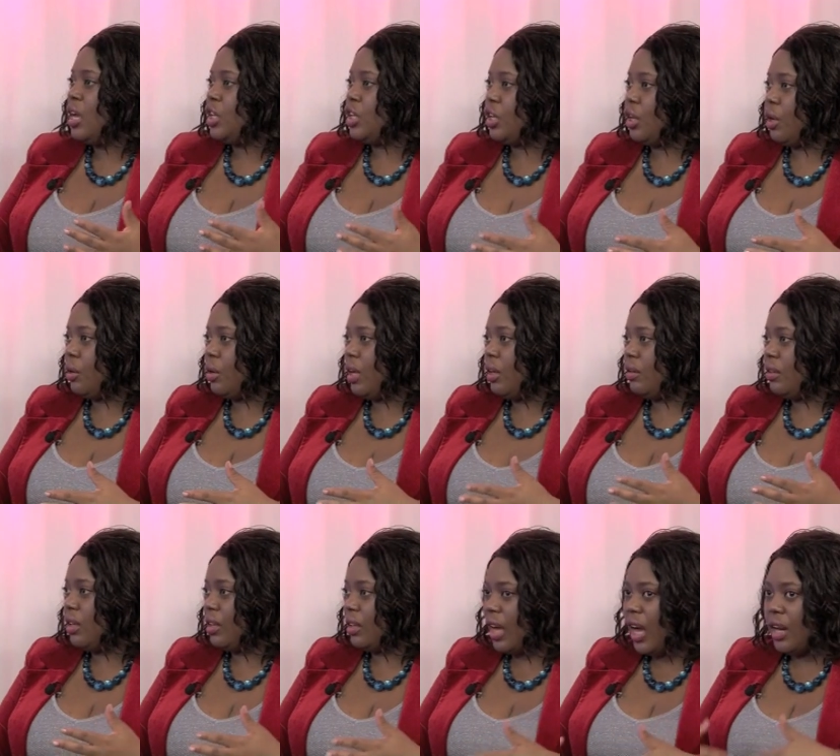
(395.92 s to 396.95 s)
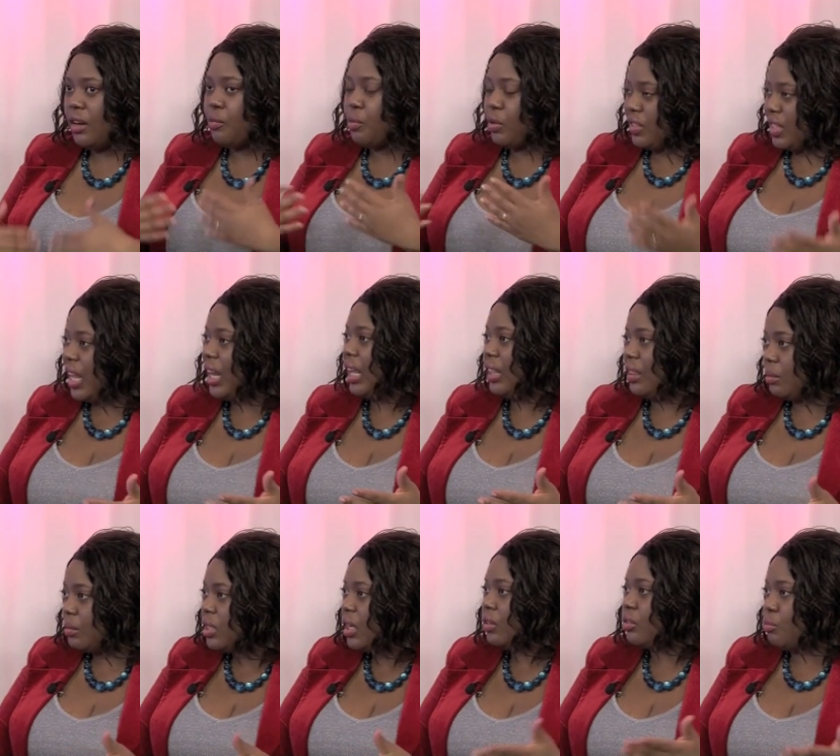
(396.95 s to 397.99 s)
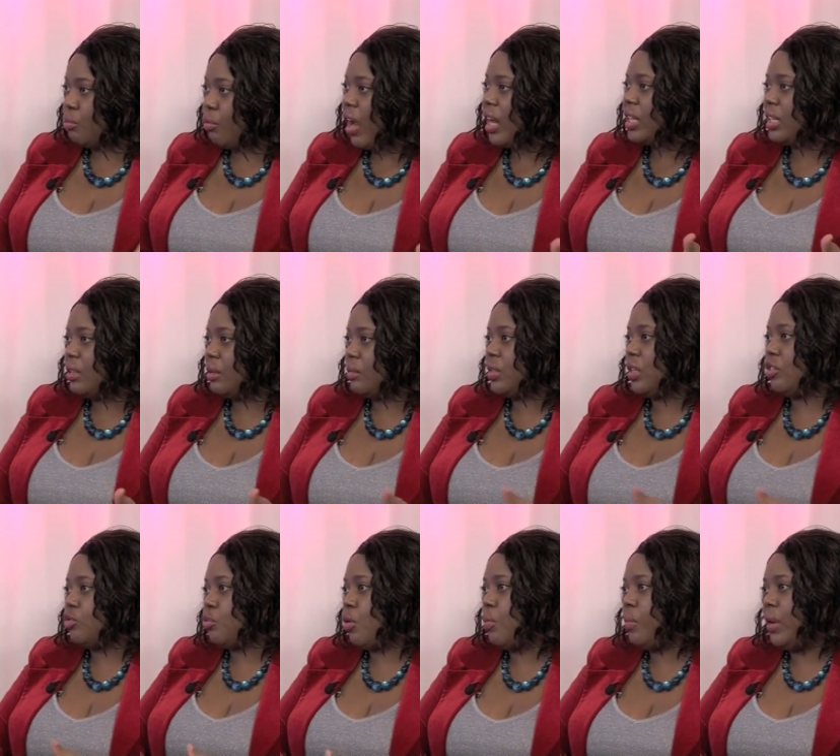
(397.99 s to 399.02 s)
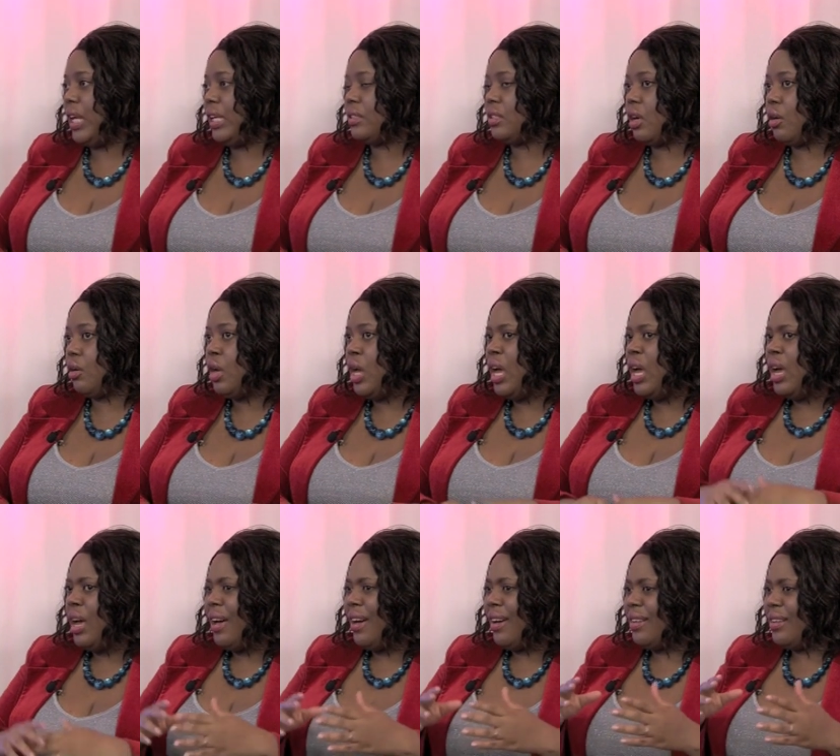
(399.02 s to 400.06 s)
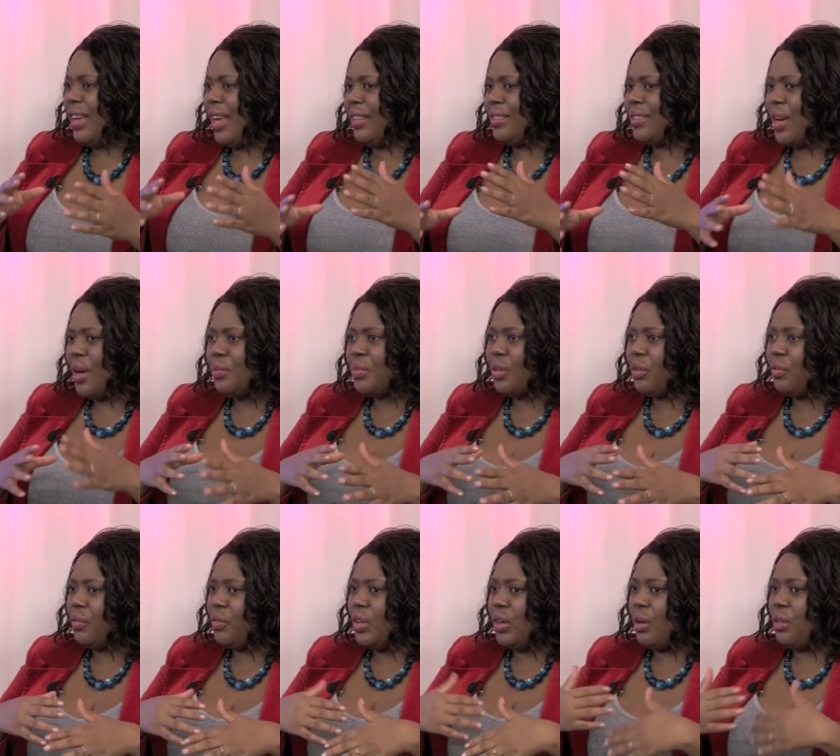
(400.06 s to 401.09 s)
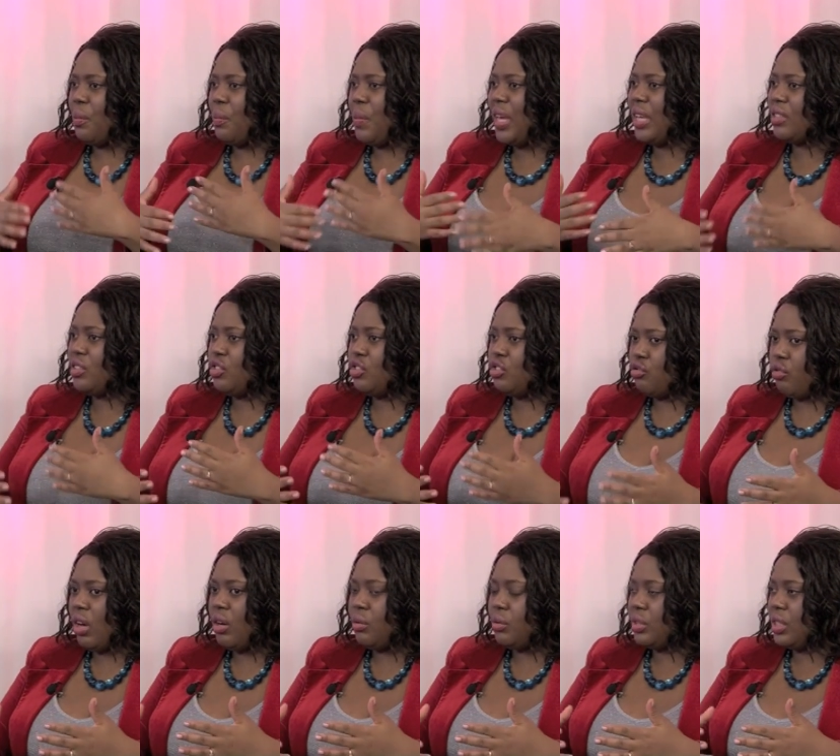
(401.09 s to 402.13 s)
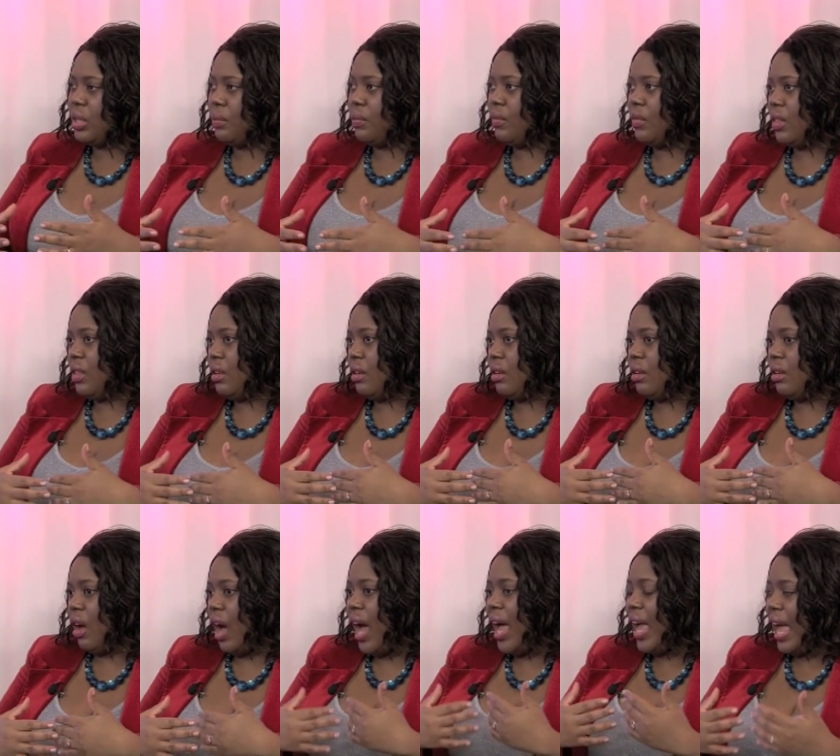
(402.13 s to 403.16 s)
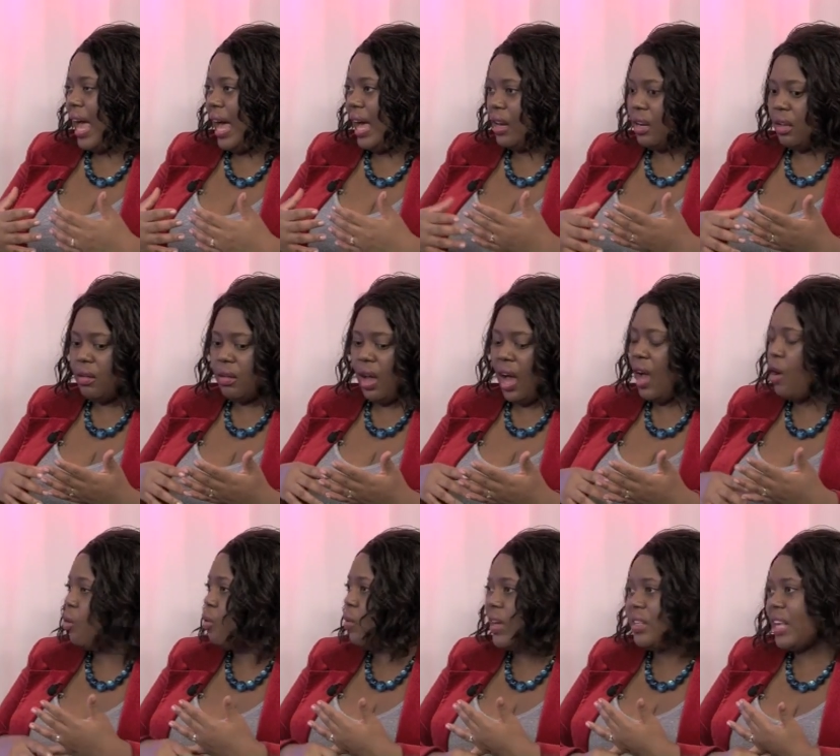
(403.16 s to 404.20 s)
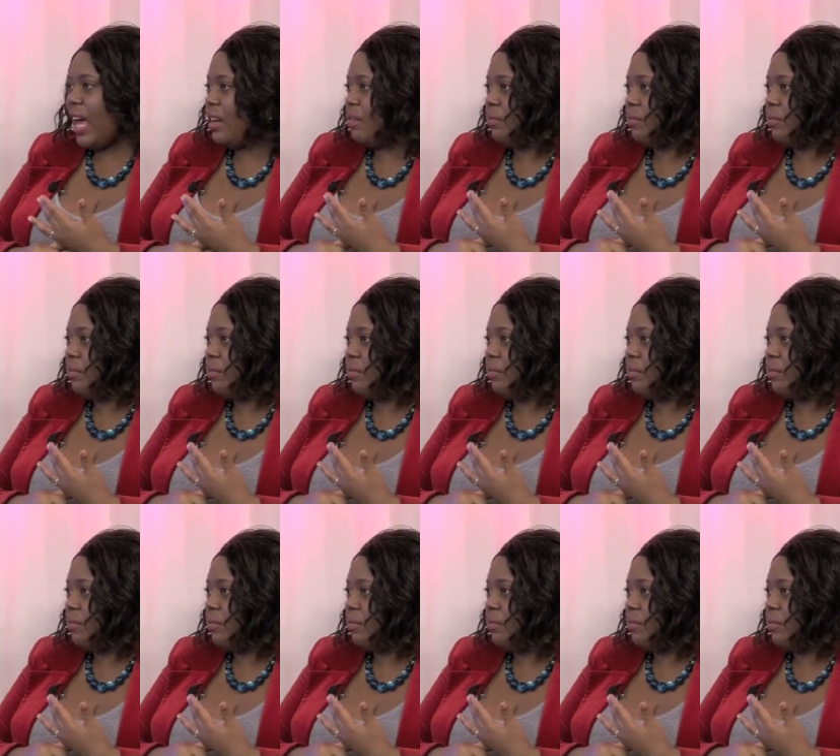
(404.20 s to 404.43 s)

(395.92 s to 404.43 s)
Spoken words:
and kind of presenting themselves and branding themselves properly. So in terms of, the biggest struggles that I had, I always had